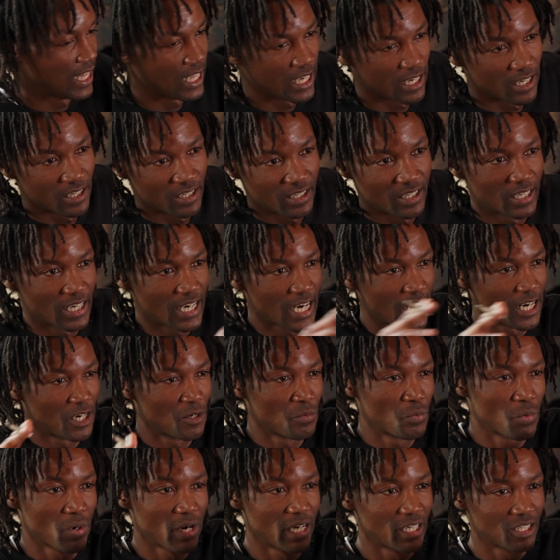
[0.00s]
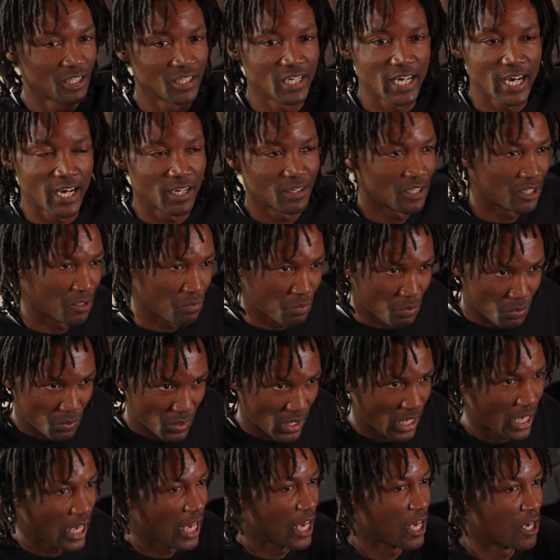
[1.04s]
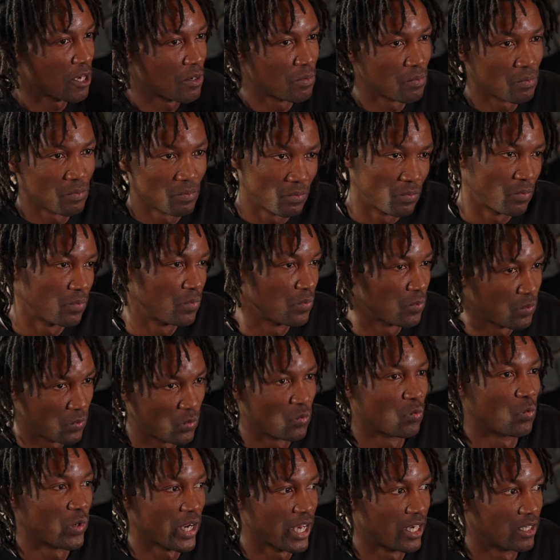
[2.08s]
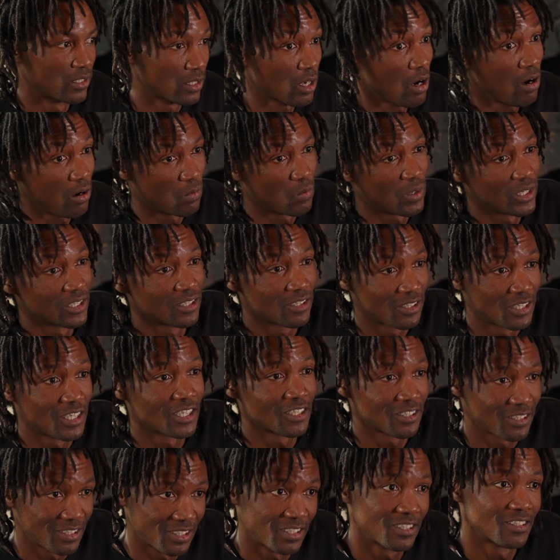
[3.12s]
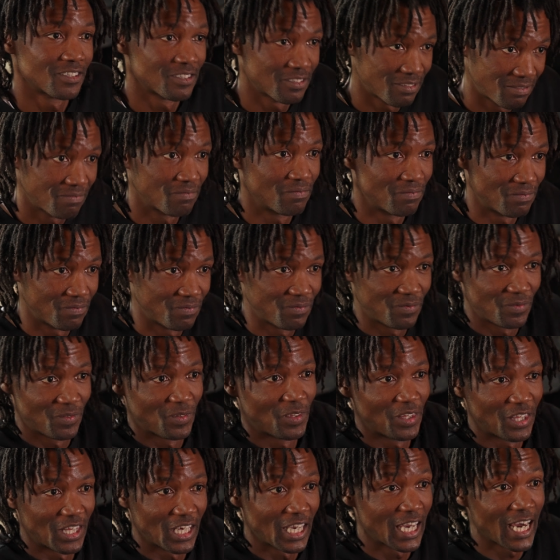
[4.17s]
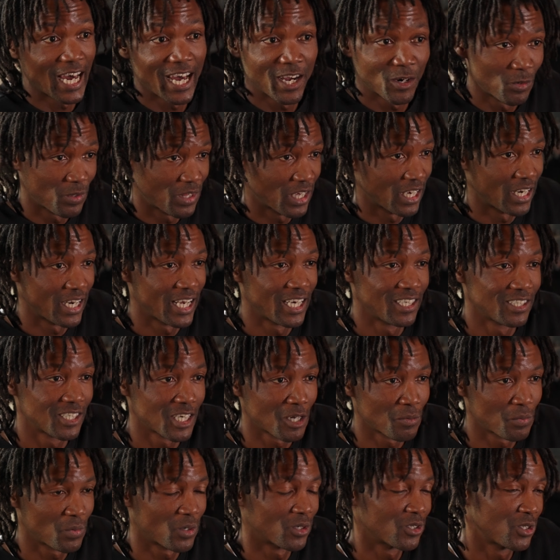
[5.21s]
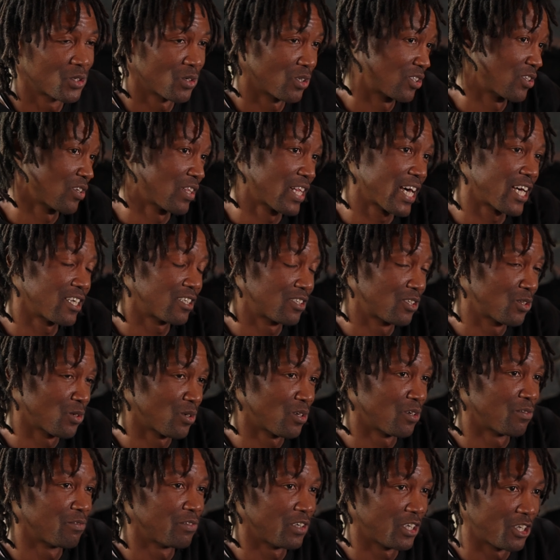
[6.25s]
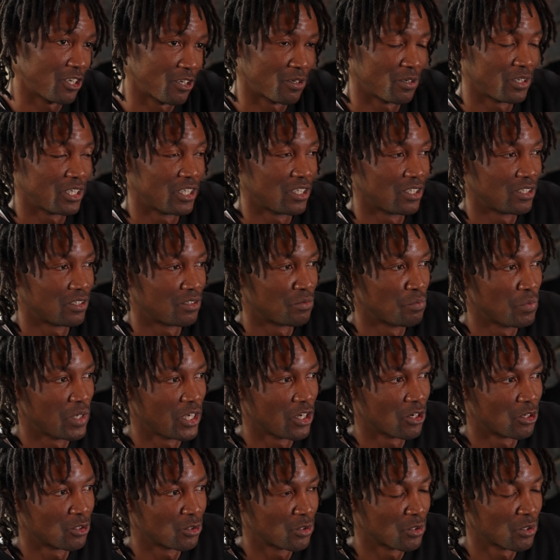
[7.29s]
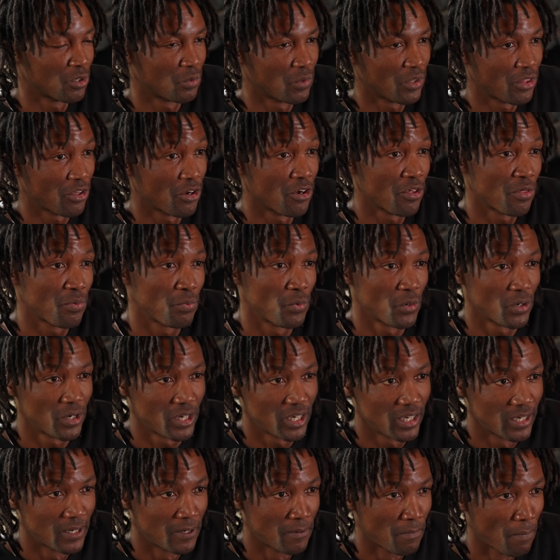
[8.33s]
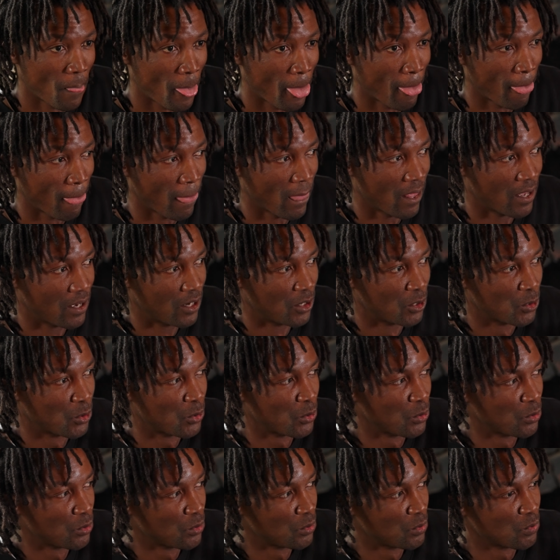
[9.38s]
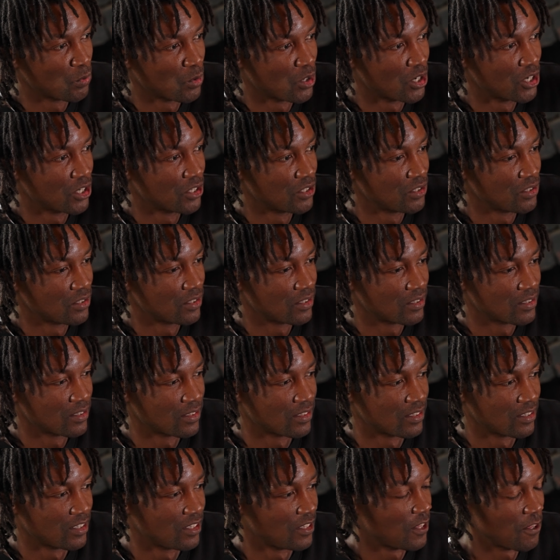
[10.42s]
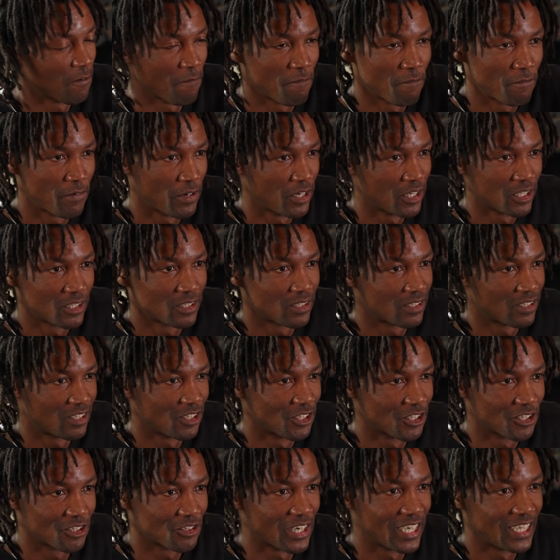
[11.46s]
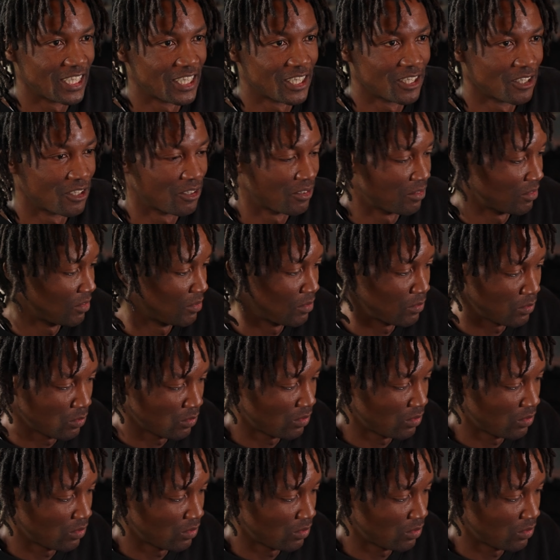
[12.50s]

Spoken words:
then it kind of branched out and became where it's, oh, 1/6 is the guy who then ends up on tour. So that tour video is me on tour with Earthboy, who was the first Australian